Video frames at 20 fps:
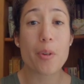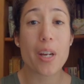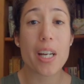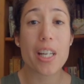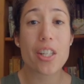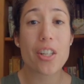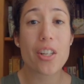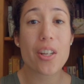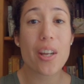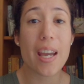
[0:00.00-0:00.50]

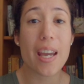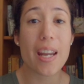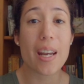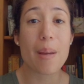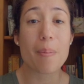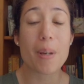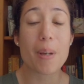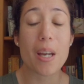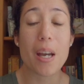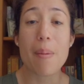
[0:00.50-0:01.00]
Rachel, and
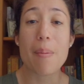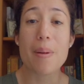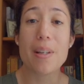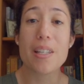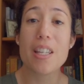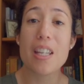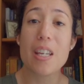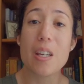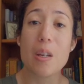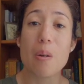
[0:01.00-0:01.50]
I'm coming
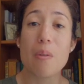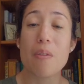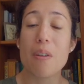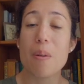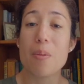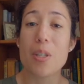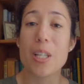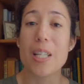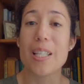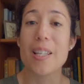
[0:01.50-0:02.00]
to you
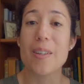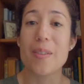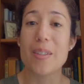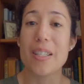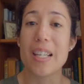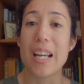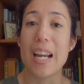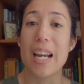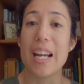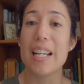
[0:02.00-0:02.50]
from just
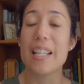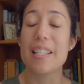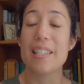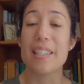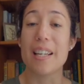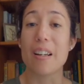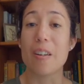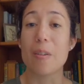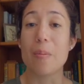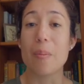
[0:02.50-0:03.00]
outside
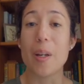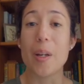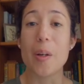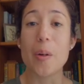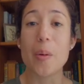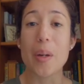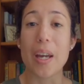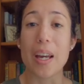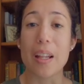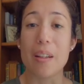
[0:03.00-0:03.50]

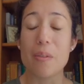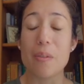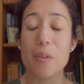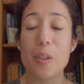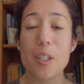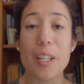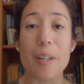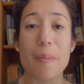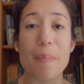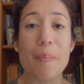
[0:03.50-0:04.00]
Sacramento,
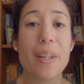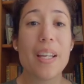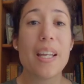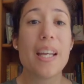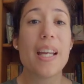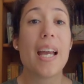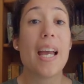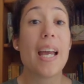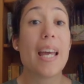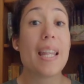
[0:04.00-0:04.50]
California.
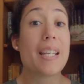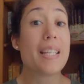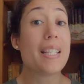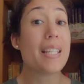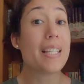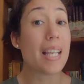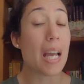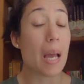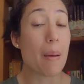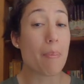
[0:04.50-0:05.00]
This
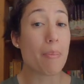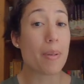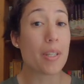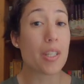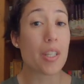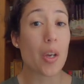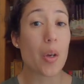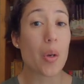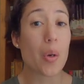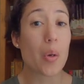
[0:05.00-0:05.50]
is
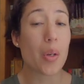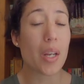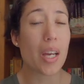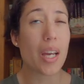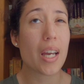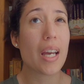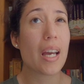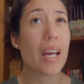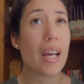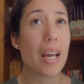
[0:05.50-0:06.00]
episode,
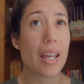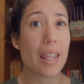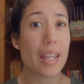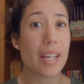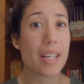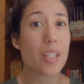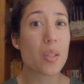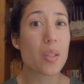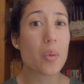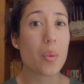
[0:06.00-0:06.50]
I
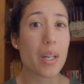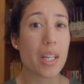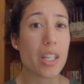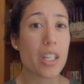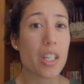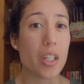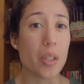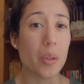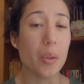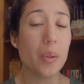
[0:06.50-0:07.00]
think it's
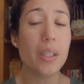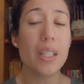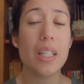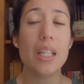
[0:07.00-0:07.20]
22.